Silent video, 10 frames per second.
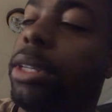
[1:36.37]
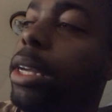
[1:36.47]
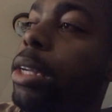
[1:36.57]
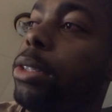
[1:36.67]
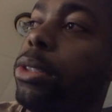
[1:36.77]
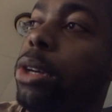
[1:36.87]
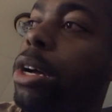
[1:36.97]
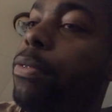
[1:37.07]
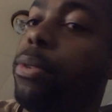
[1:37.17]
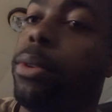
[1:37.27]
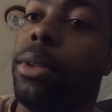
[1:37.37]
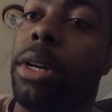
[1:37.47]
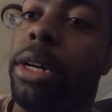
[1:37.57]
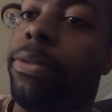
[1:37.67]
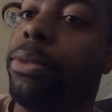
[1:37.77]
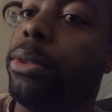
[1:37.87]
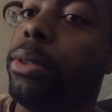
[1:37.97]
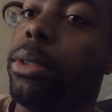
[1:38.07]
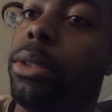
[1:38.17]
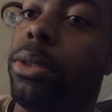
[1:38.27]
It's just awful, awful
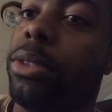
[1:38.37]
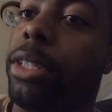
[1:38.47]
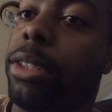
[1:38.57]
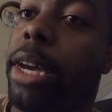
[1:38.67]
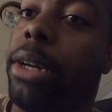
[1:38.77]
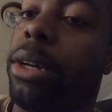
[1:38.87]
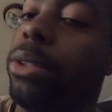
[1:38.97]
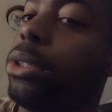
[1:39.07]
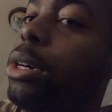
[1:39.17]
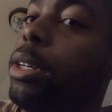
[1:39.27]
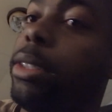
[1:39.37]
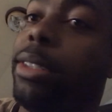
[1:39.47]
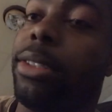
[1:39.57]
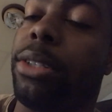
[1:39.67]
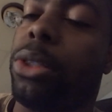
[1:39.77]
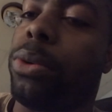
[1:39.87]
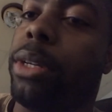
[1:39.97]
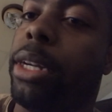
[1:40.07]
news that Scott Hall's gone at 63.